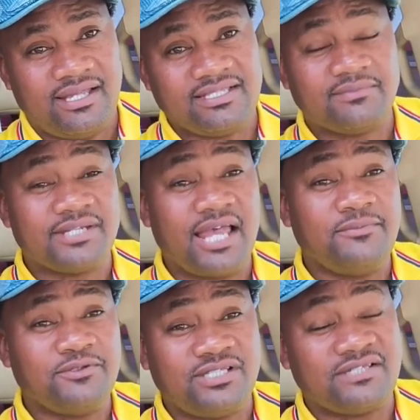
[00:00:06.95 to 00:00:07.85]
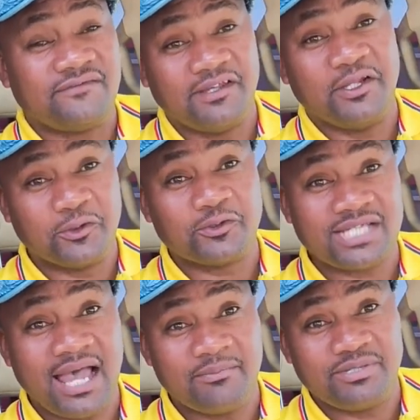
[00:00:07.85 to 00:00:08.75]
And sometimes you just feel you're
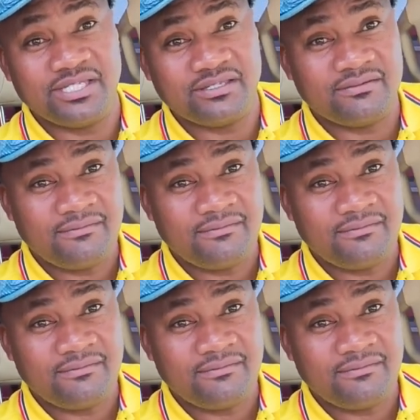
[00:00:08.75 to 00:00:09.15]
not happy.